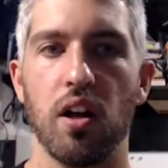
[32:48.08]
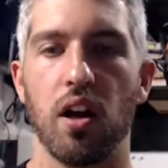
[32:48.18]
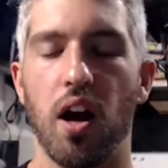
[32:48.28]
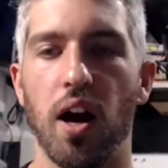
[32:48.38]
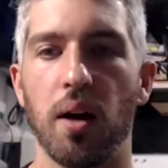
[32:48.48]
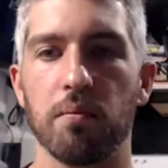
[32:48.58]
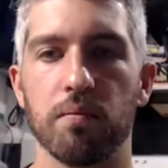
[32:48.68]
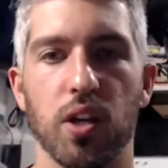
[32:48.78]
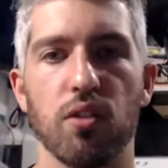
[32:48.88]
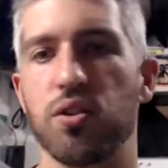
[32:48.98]

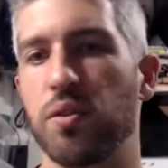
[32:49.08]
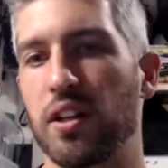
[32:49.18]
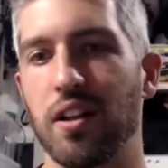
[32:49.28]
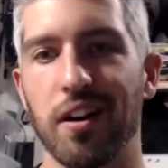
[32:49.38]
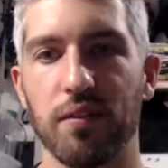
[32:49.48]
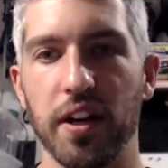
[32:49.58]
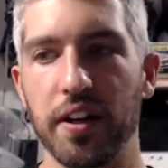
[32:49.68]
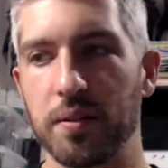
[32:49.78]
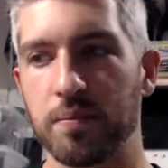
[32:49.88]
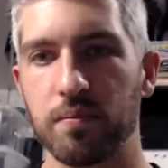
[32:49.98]
doing a lot of
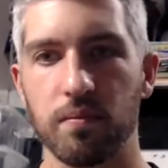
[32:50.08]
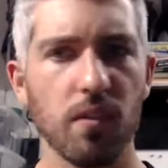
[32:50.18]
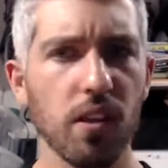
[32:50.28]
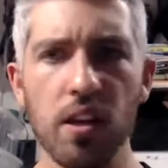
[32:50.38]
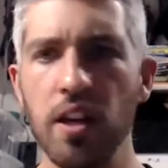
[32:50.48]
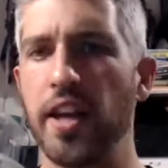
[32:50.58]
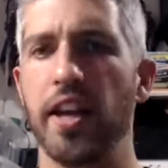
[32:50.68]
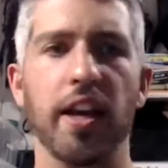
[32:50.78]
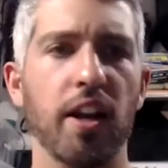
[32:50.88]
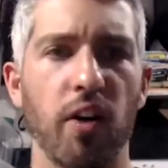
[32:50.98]

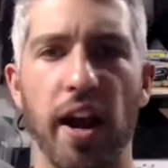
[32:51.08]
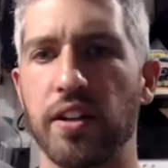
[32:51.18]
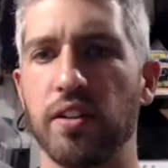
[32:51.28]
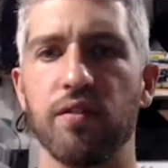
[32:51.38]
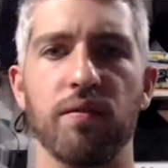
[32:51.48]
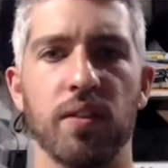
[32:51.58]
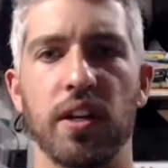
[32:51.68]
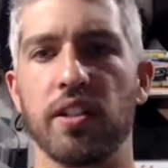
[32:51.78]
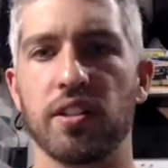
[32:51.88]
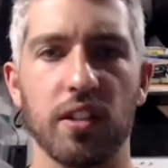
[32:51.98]
interactive
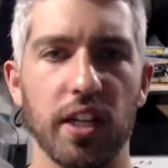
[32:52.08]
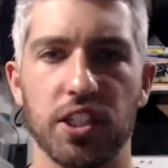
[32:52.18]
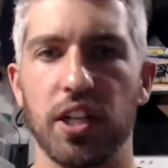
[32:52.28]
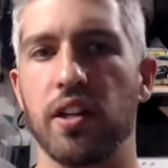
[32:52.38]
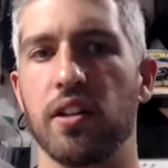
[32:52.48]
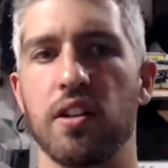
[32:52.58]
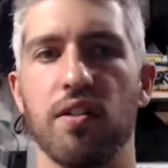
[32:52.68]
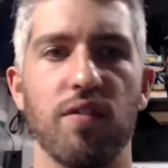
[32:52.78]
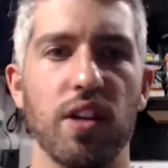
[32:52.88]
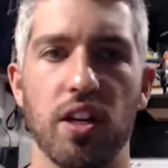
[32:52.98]
installations
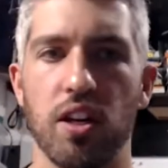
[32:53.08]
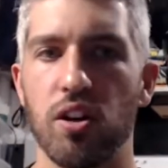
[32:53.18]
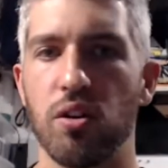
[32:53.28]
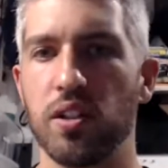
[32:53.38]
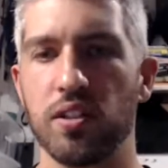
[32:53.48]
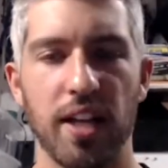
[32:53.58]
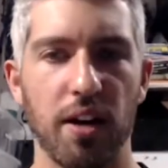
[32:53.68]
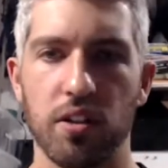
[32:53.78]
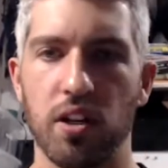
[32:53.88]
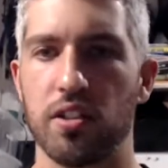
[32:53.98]
and video and
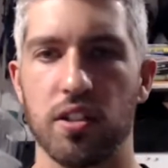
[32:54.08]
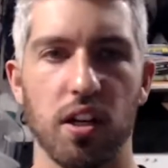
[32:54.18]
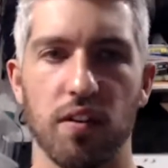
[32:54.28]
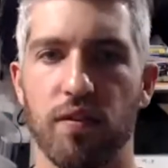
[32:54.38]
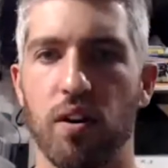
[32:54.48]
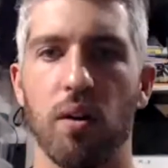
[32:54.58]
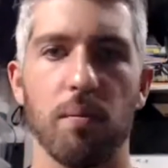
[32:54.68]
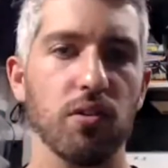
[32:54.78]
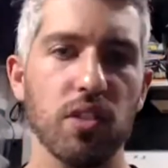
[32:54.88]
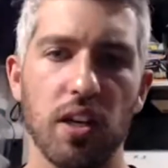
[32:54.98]
sound art stuff for
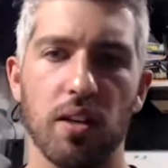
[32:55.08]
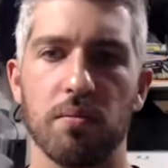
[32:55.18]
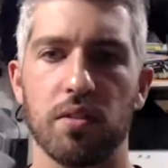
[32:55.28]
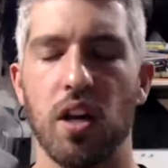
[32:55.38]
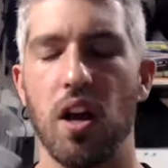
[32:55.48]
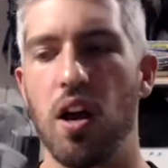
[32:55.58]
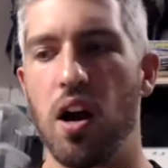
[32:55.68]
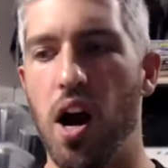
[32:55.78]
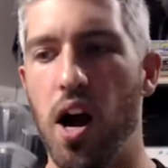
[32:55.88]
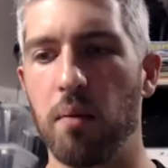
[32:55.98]
museums,
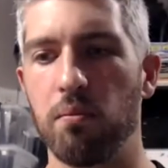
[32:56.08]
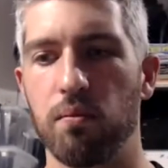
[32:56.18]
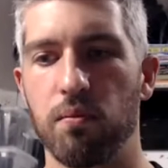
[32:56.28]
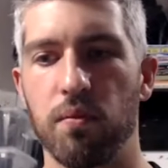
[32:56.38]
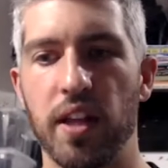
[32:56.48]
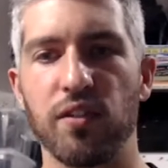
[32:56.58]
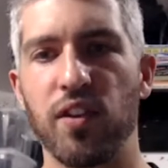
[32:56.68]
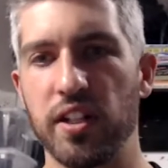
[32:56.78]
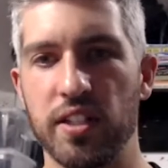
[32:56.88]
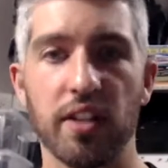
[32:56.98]
that's a
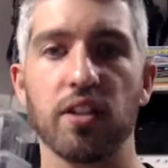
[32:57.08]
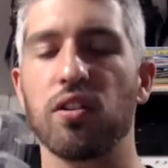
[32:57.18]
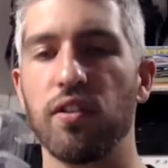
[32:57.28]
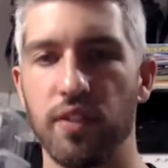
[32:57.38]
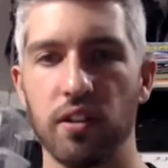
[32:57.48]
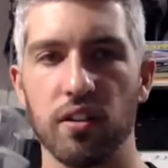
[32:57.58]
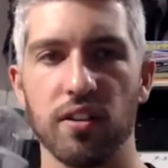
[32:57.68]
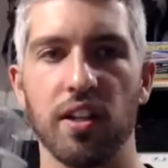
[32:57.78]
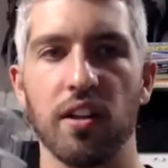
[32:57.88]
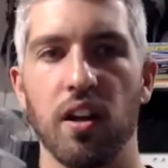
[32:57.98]
very technical field.
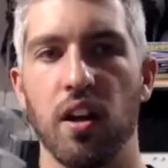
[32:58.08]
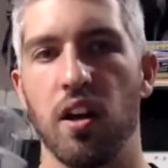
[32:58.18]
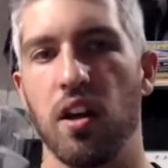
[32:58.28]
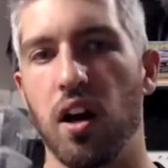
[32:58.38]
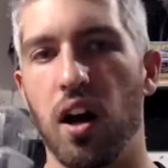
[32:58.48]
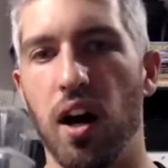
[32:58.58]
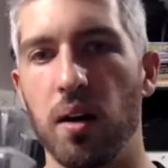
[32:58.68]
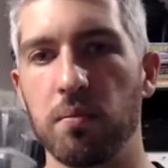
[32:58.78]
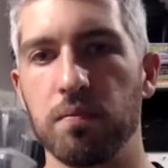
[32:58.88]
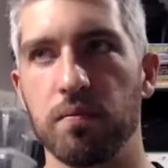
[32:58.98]
And,
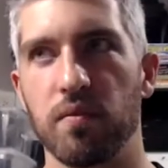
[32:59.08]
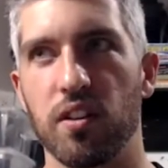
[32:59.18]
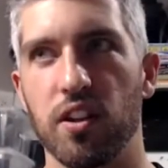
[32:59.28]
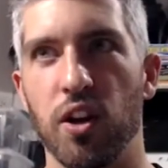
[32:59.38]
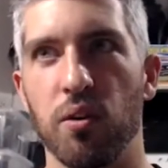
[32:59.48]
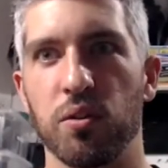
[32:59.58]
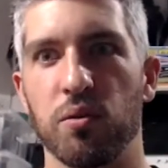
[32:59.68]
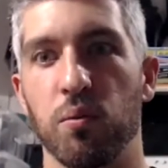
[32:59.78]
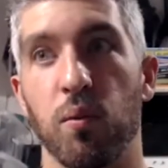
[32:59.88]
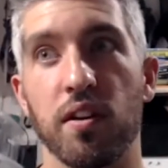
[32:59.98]

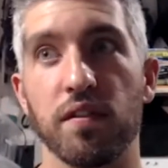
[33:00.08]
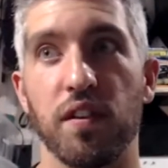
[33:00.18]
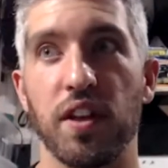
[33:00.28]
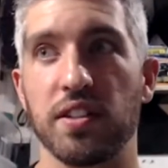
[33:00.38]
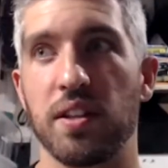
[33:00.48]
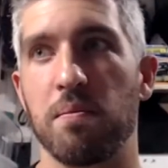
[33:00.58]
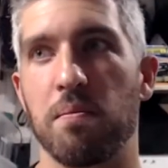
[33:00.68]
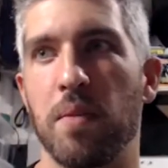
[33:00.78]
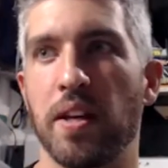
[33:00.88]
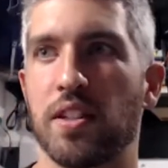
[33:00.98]
one of the things that
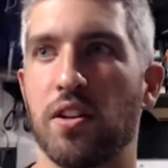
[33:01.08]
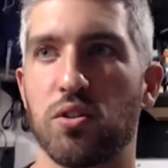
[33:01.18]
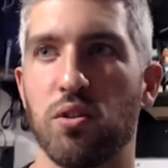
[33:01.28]
makes it a sort